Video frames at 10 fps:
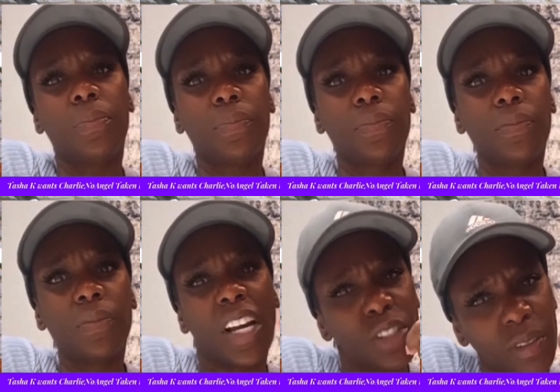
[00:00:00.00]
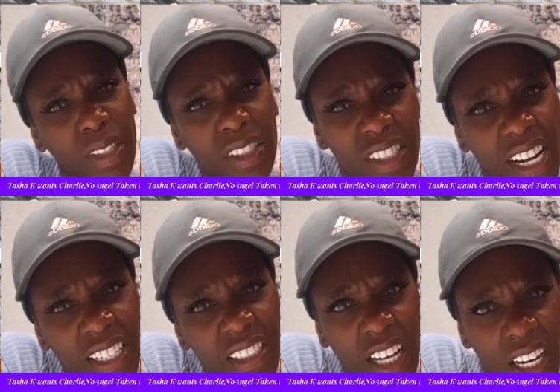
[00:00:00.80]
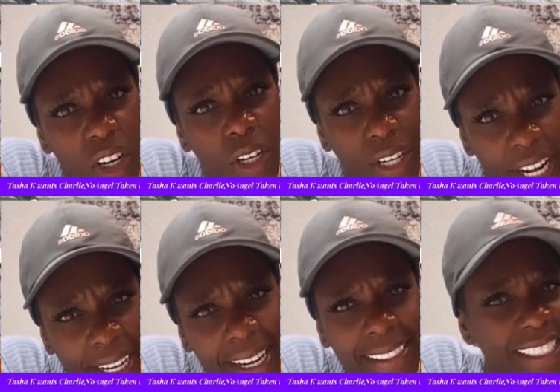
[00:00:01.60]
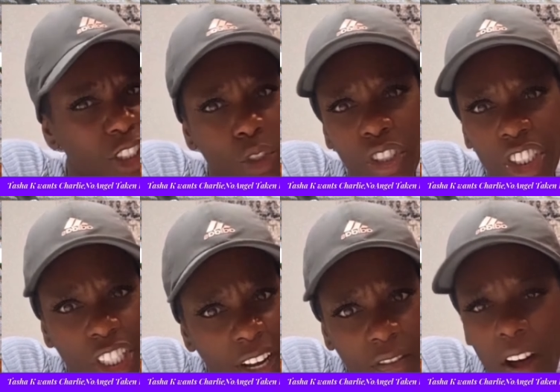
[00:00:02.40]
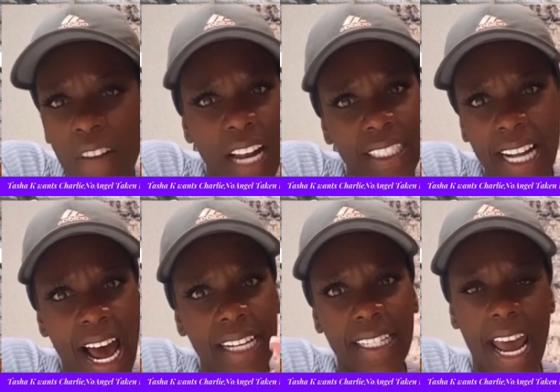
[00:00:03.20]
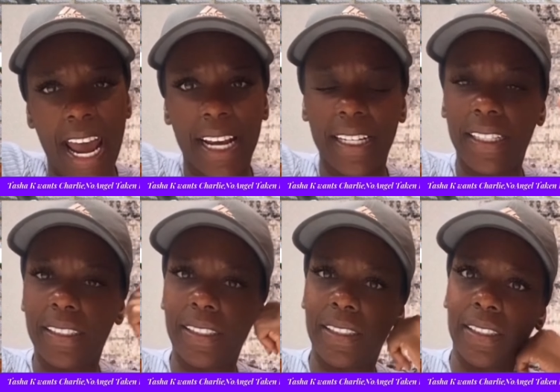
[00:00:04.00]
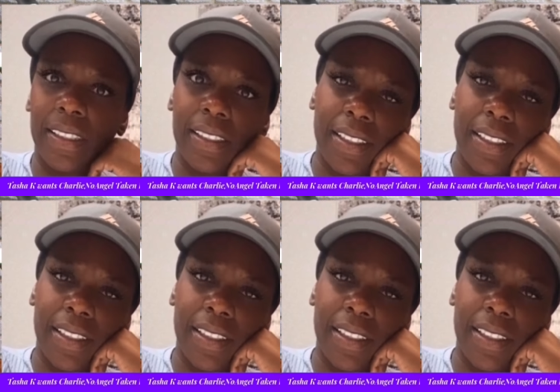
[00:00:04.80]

you up, okay, and, and spit you out. And so with that being said, Uh, is